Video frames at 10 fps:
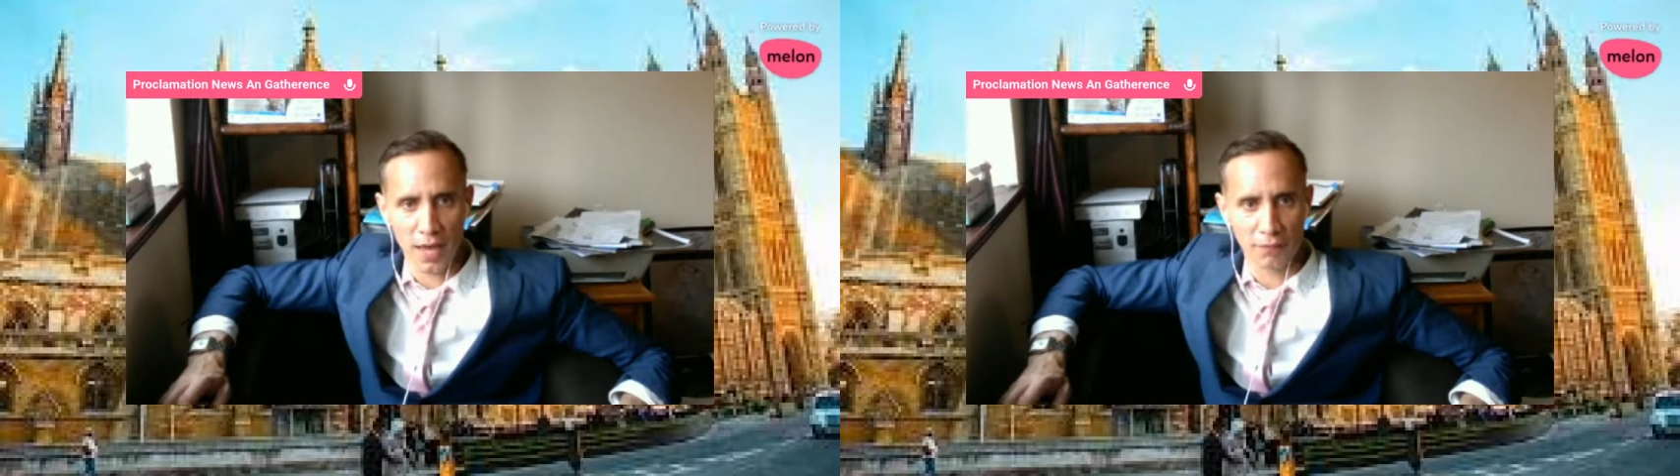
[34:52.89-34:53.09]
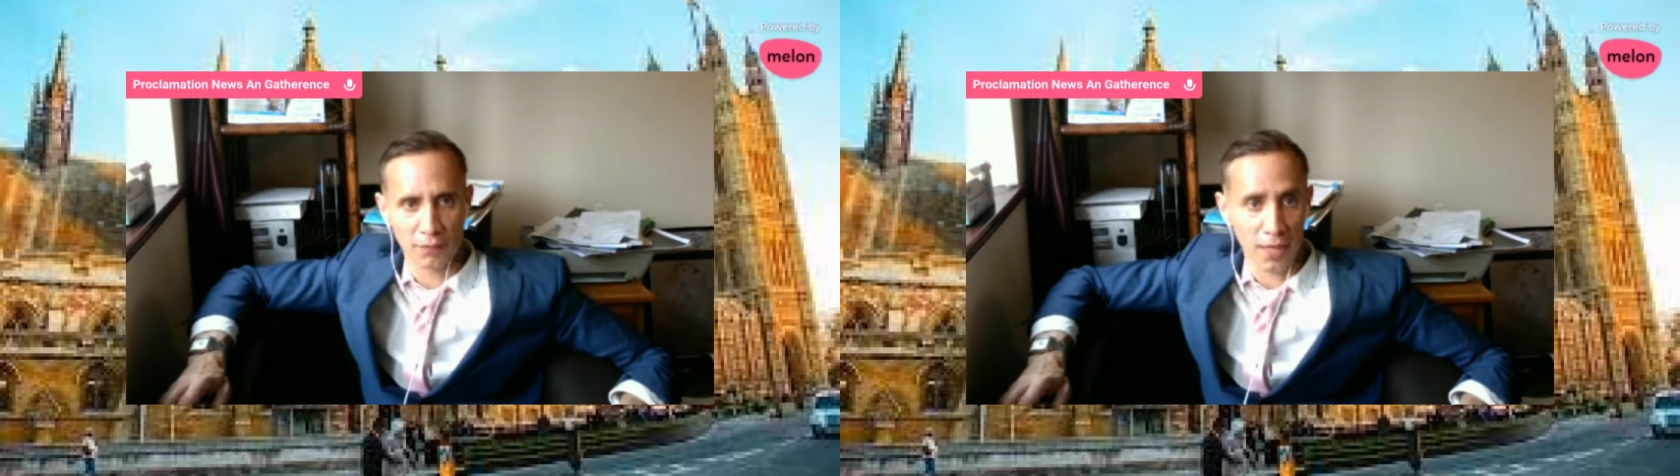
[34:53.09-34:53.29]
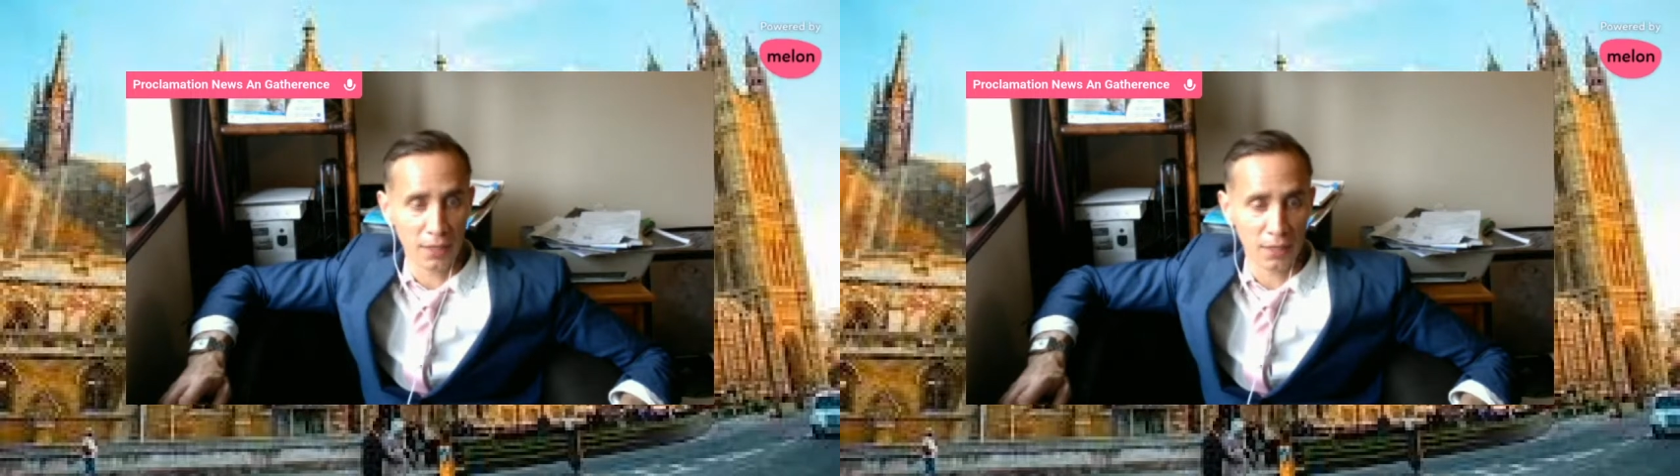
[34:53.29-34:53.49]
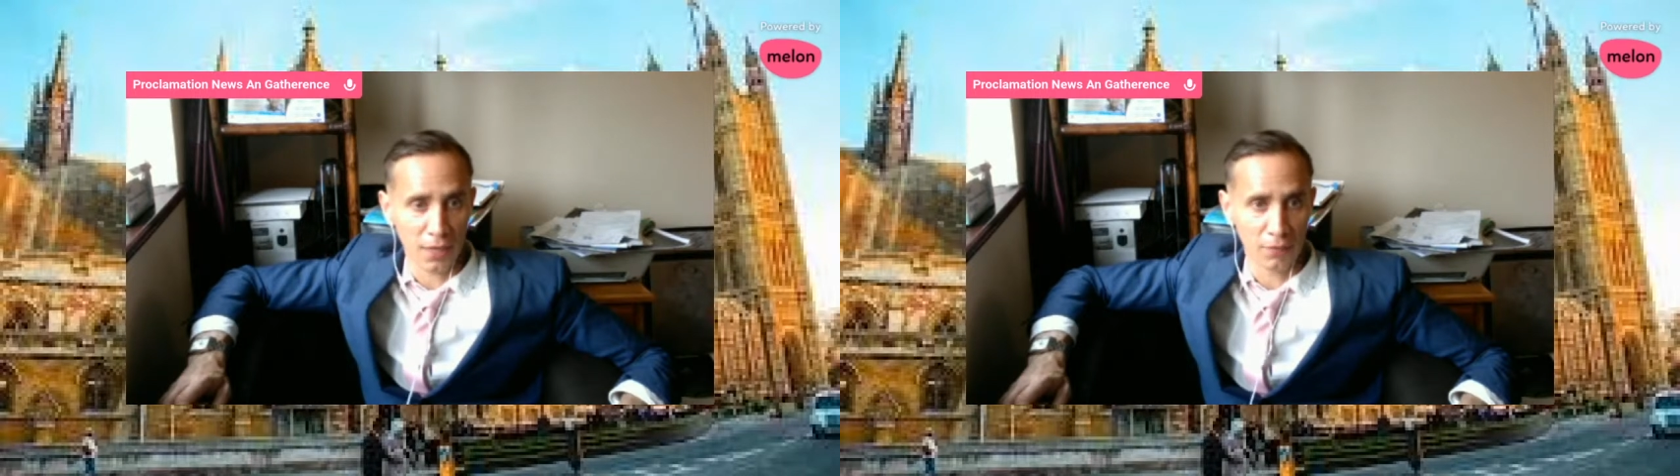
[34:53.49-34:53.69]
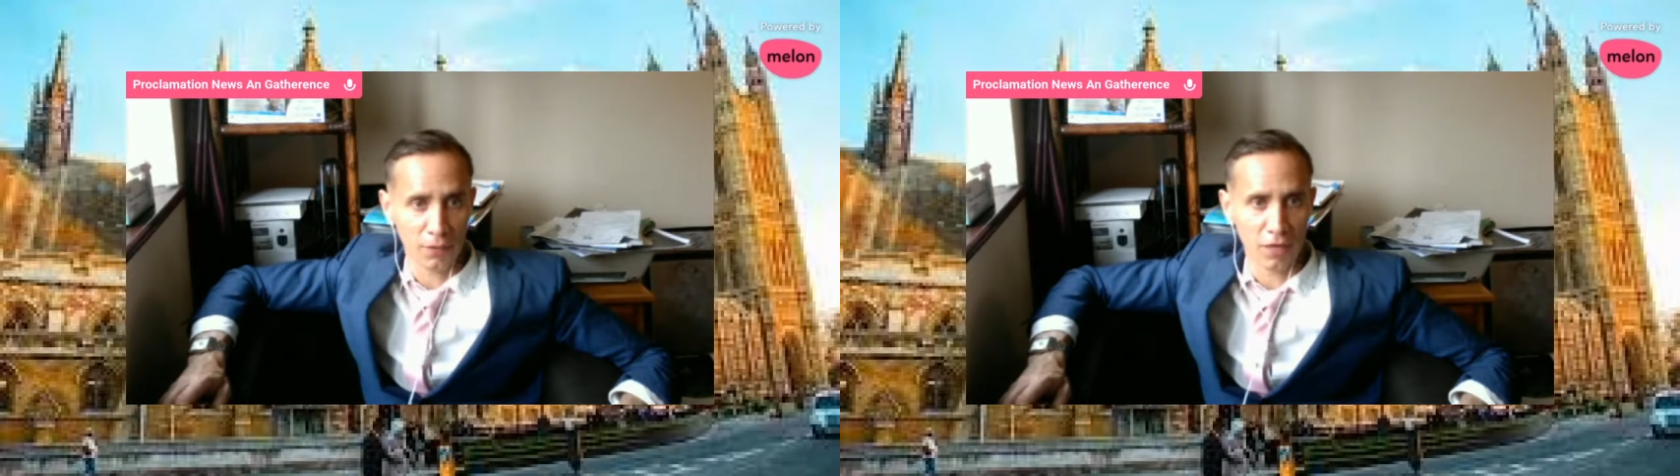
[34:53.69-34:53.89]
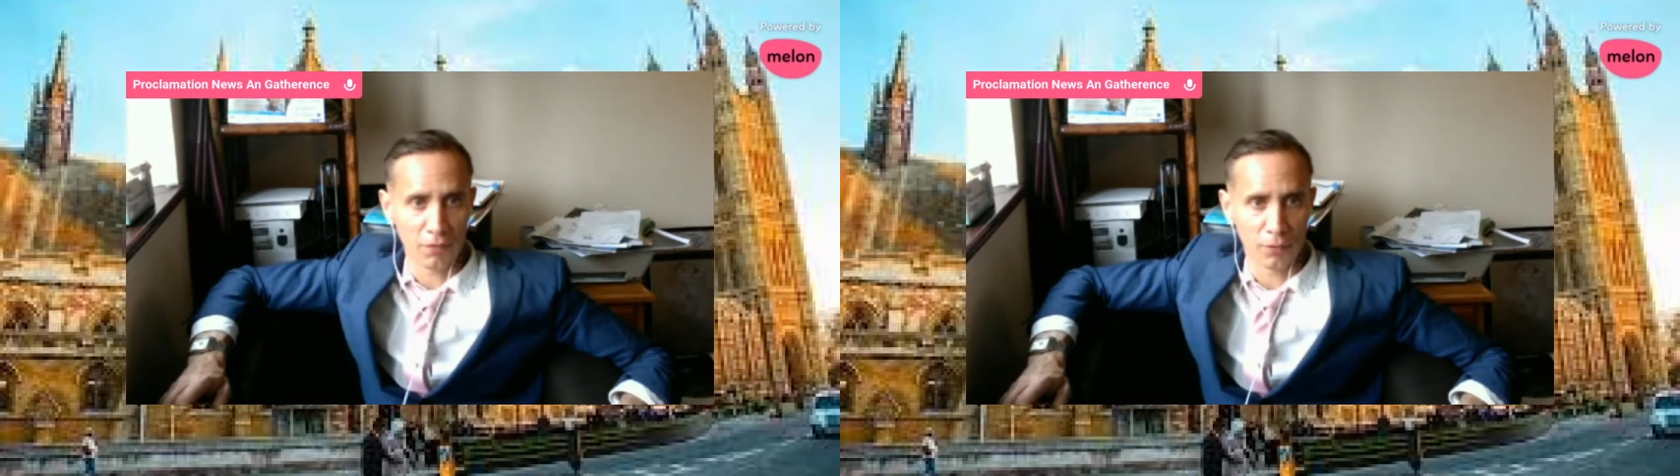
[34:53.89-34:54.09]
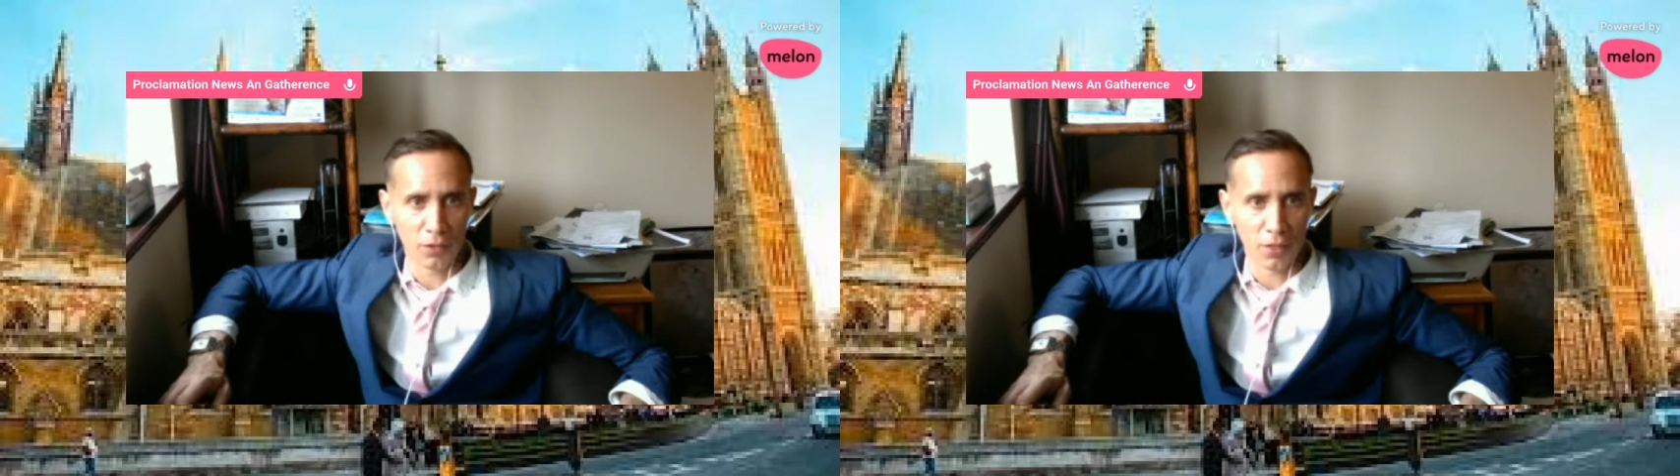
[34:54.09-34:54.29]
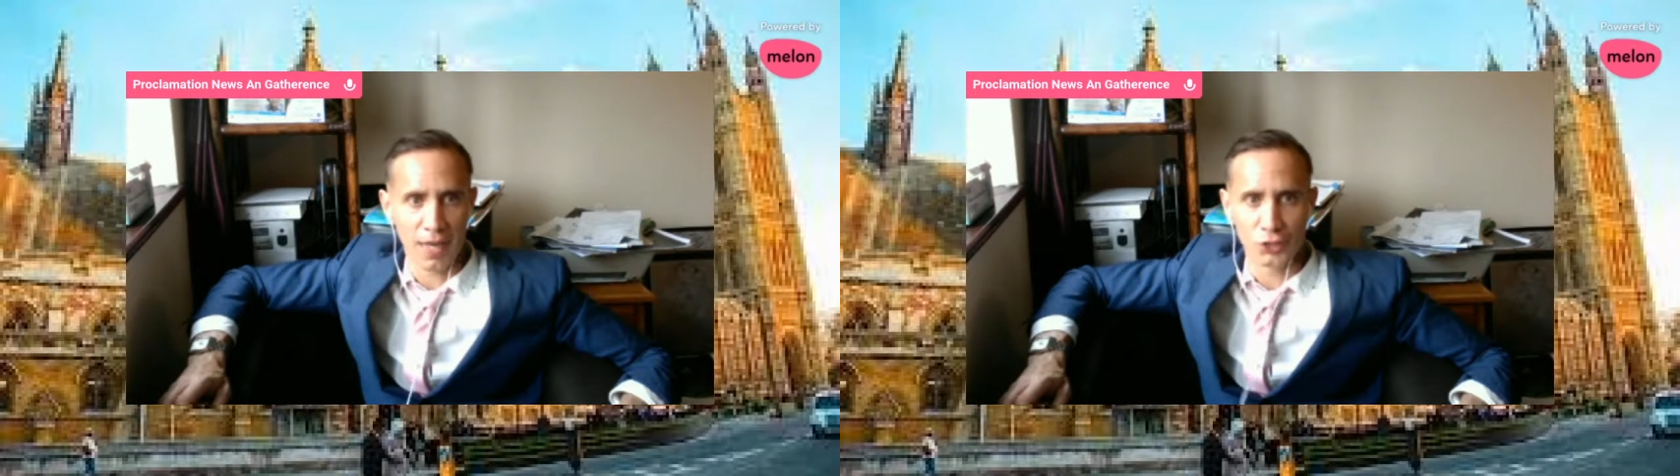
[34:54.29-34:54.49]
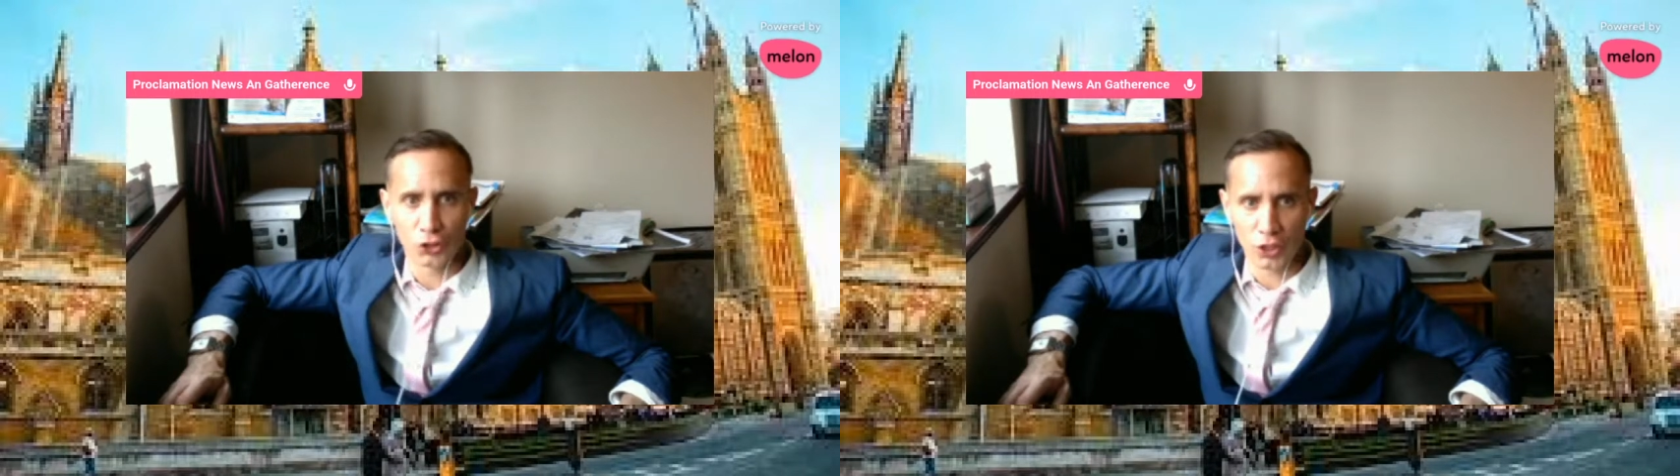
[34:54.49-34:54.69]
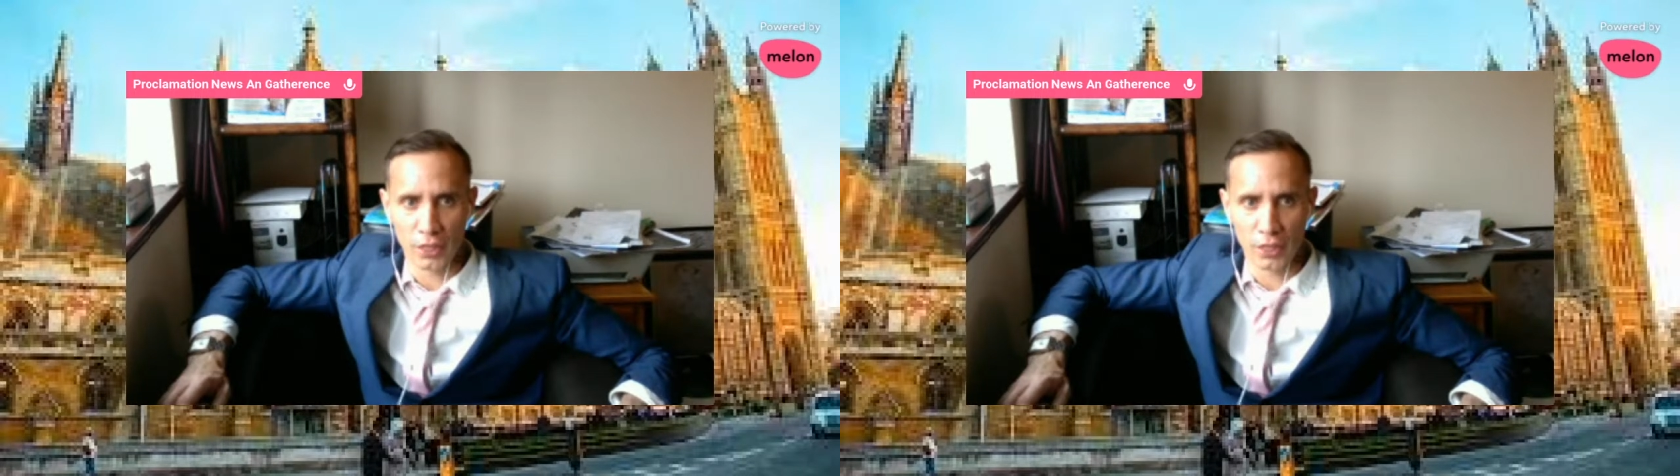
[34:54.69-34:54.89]
Afghan government and
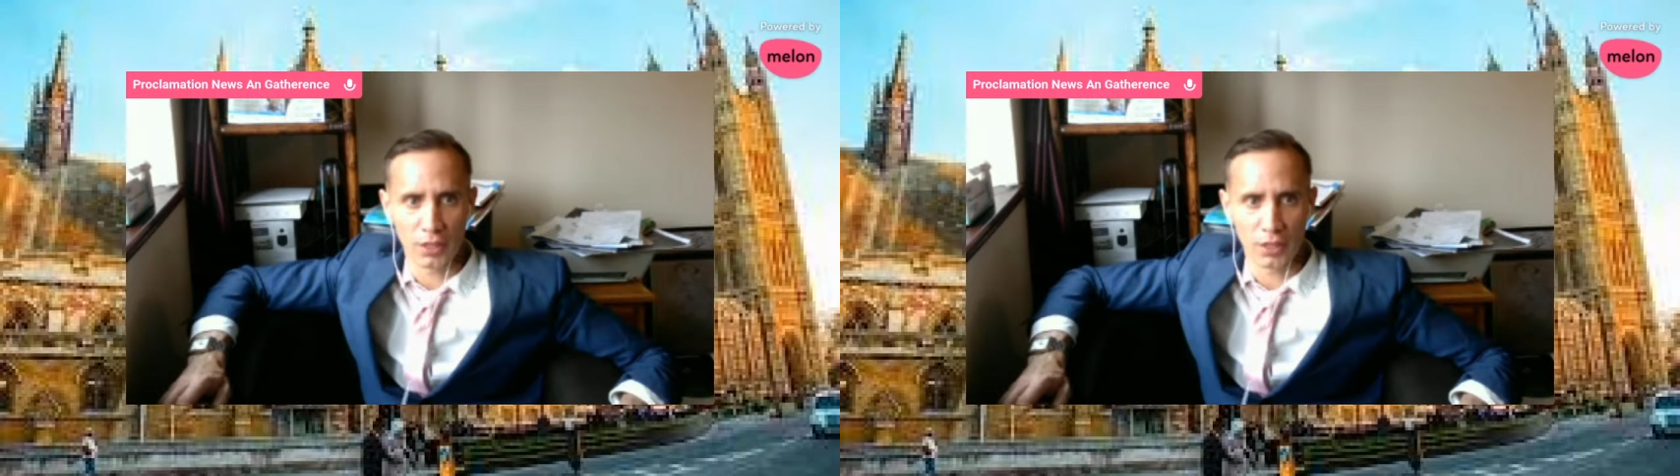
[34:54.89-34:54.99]
set